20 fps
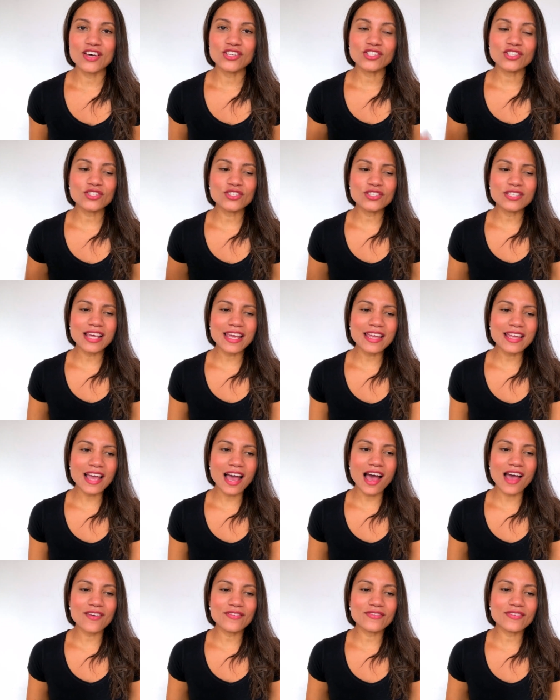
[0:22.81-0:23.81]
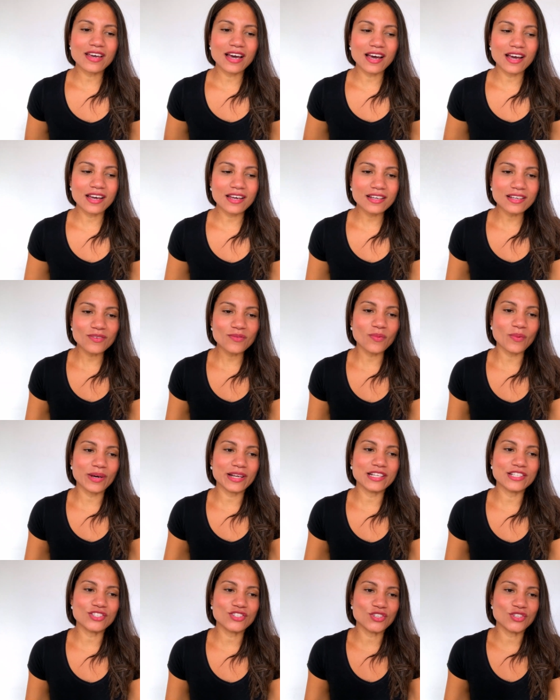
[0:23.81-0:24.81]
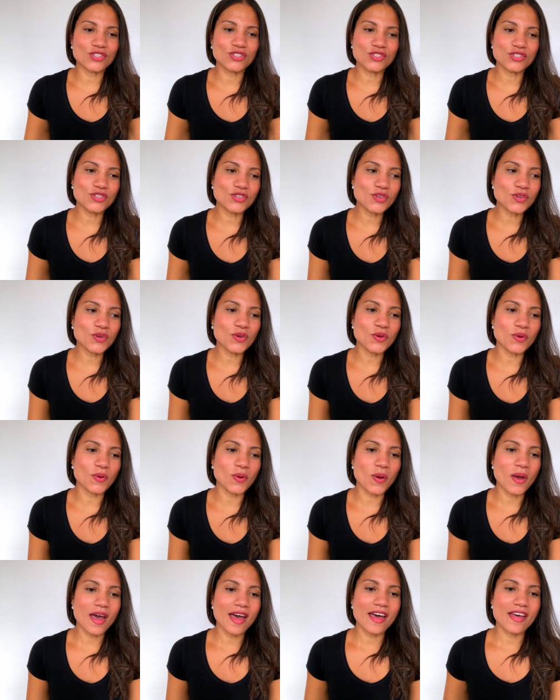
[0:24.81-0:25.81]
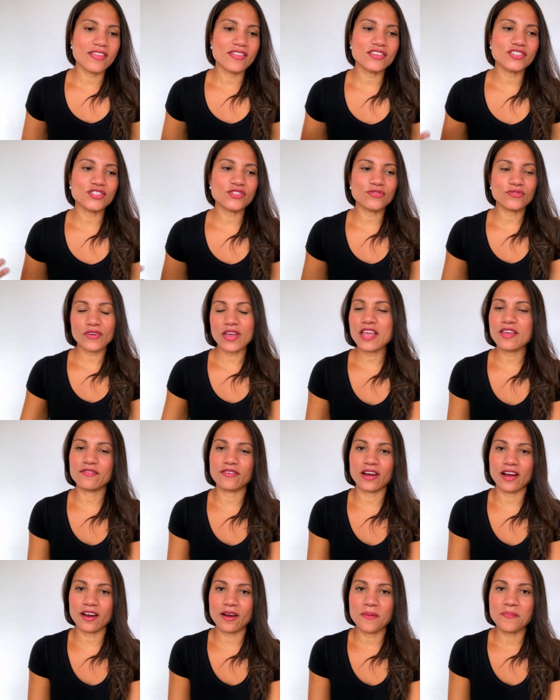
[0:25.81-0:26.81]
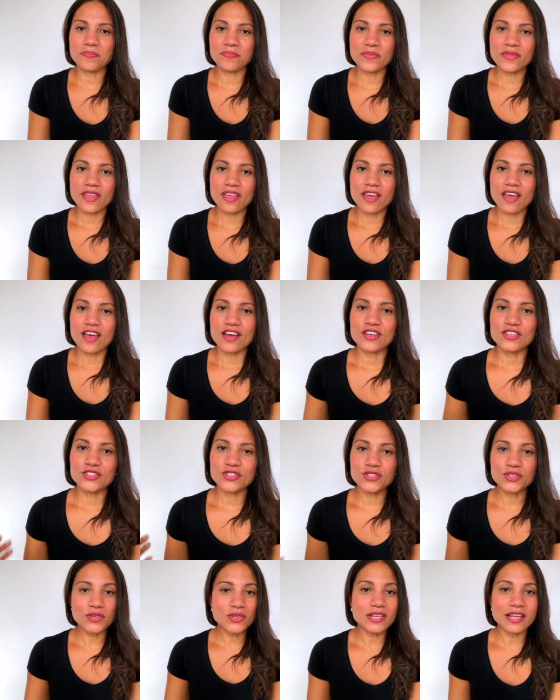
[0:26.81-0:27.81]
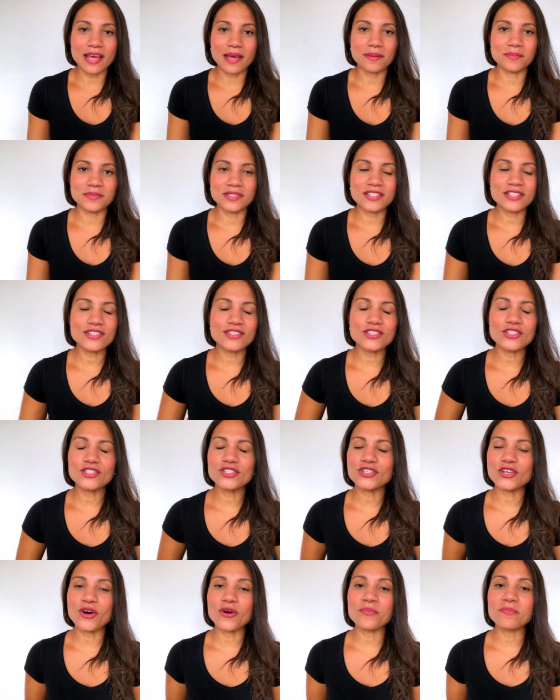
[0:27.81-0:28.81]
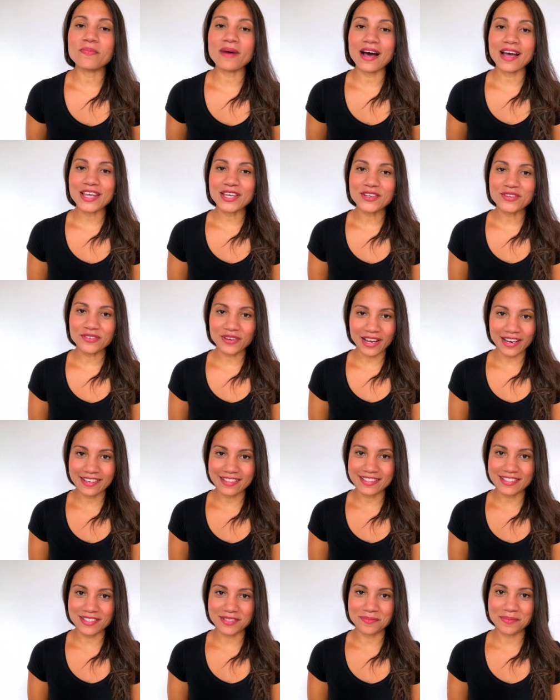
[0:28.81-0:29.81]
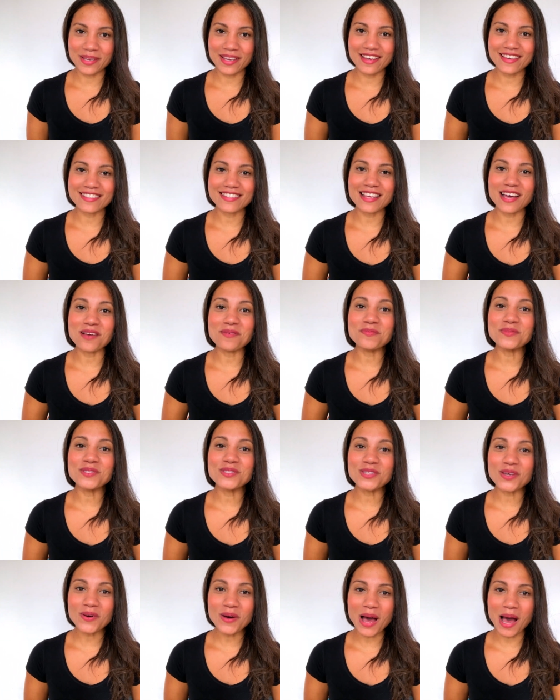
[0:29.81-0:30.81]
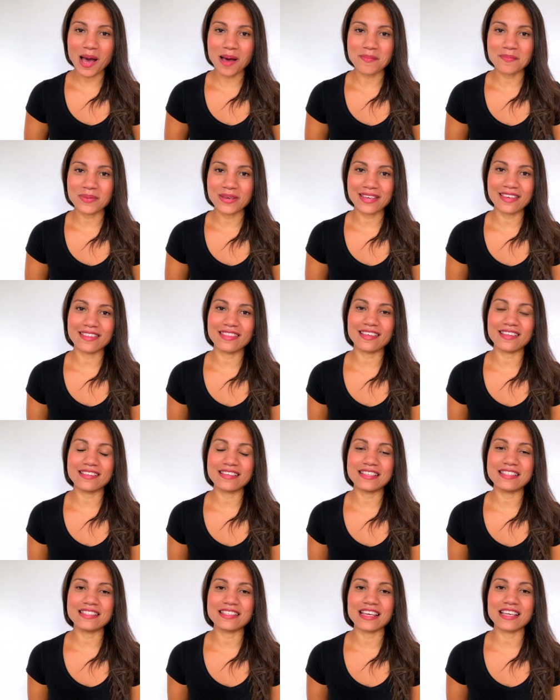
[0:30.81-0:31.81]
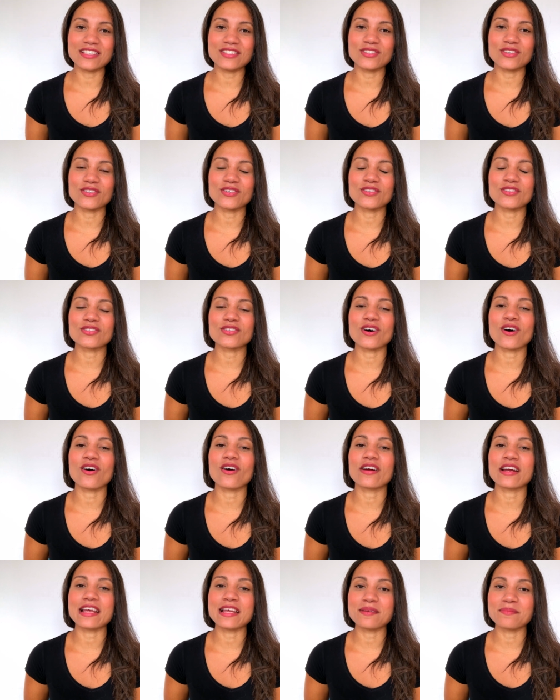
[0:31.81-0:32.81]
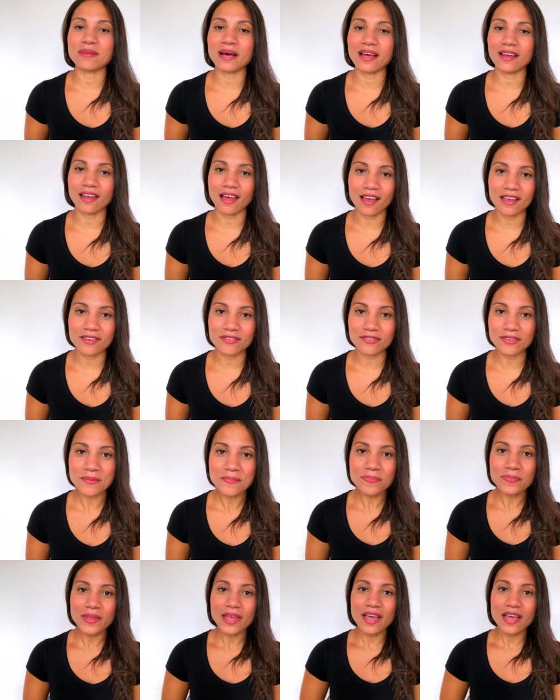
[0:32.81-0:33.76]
So today I kind of wanted to do this favor to them just to show my gratitude, because I'm so happy that these angels are in my life.